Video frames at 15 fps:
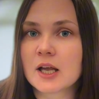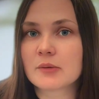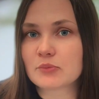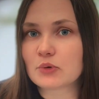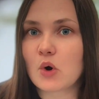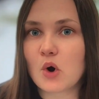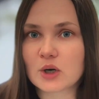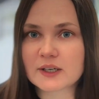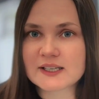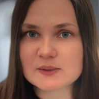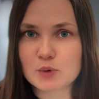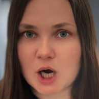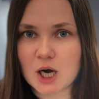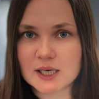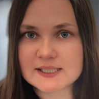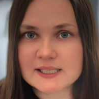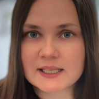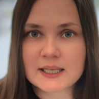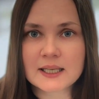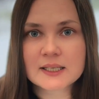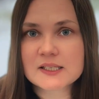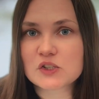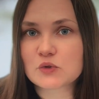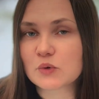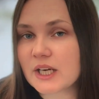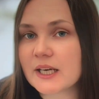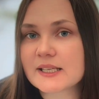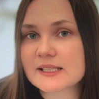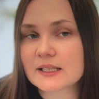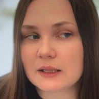progress bars,
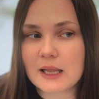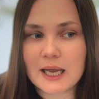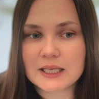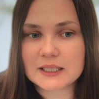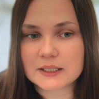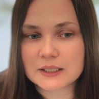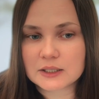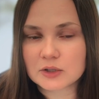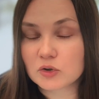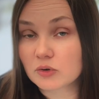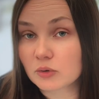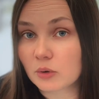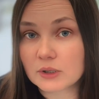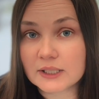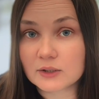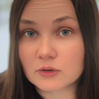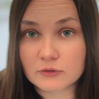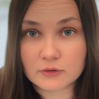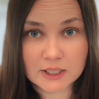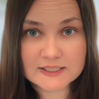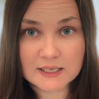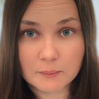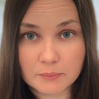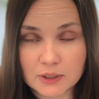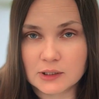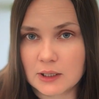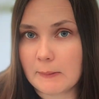streaks like in Duolingo, for example,